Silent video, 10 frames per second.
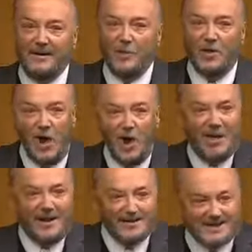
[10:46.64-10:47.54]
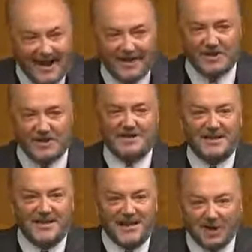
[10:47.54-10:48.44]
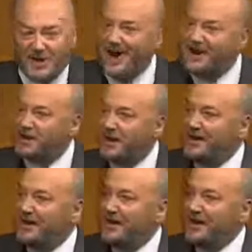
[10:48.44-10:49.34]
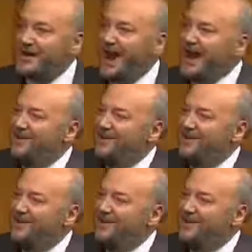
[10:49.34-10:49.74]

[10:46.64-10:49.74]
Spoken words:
with all their intelligence and education, can